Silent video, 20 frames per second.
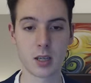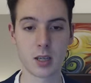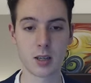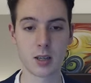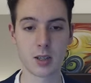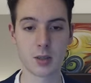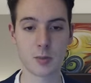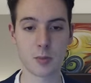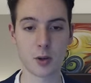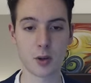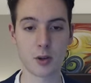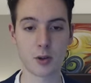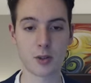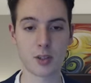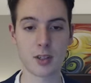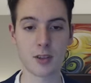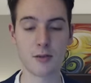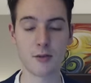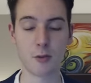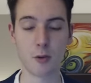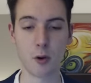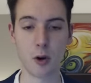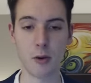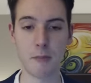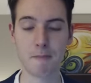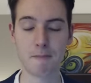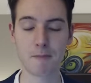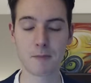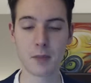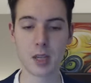this pawn d four,
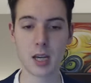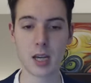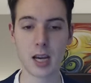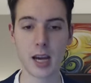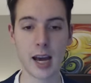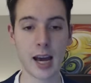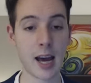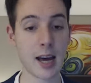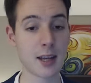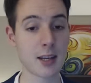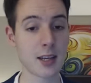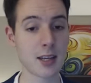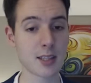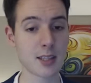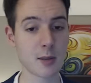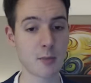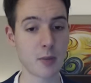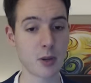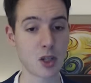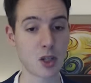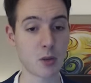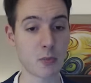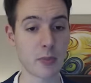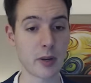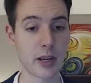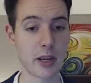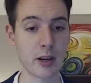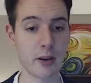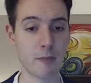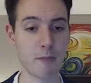and he has the bishop
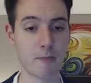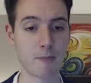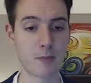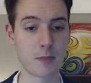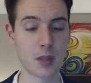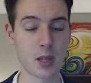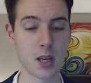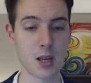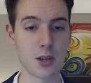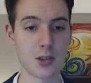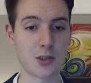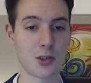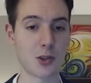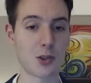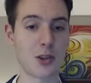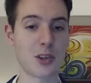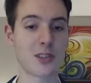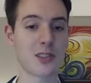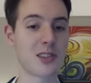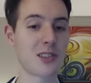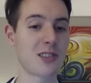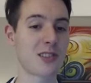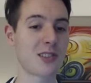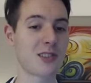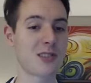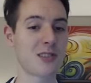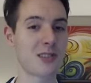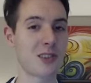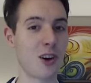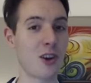here, so this is
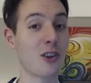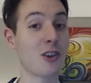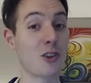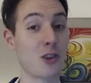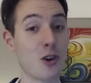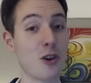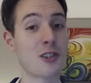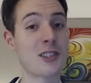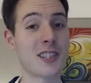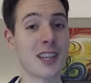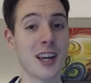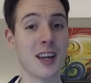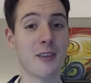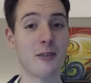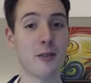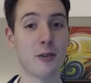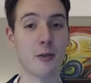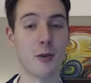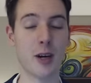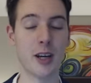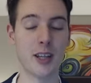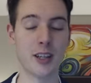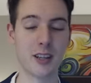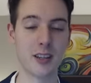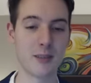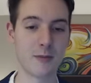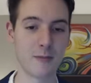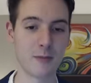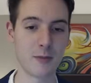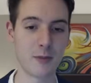on the good side for white.
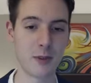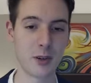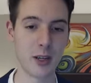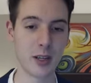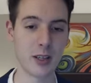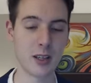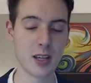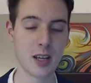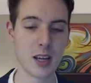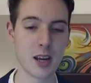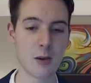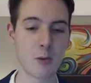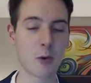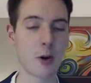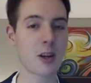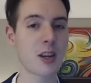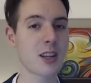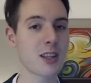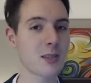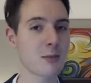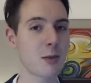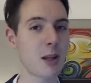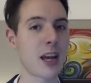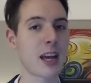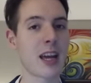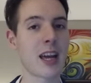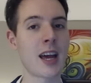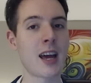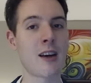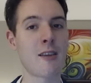Right. What does black
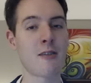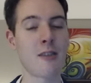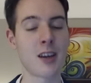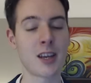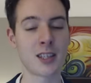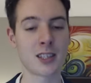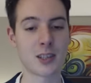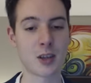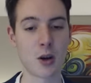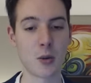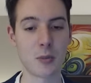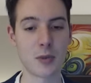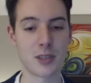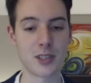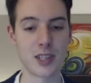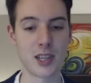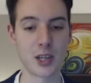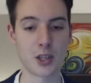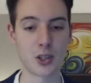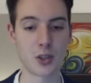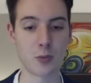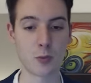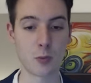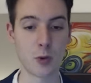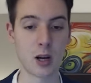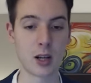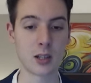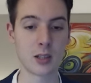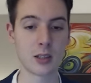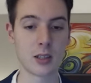have as compensation?
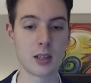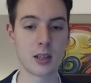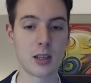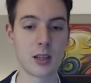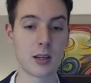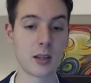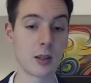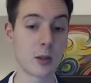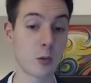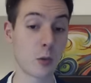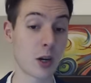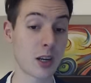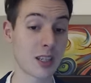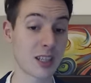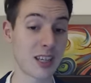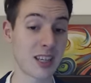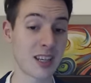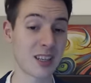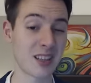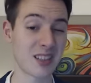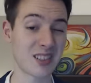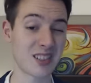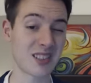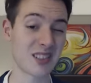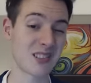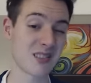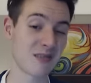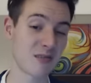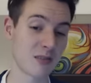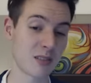Well, the white king is
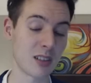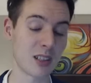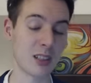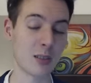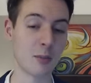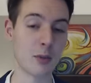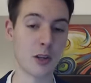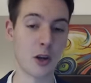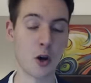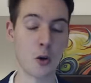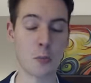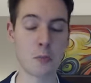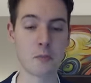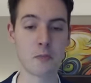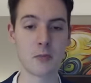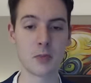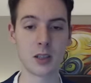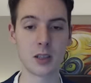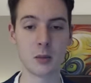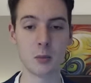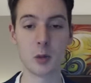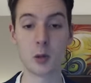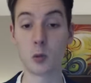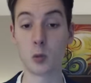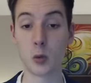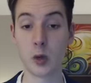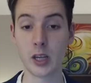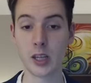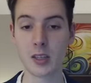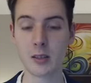a little bit open, a little bit
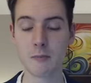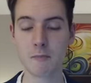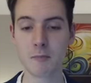weak,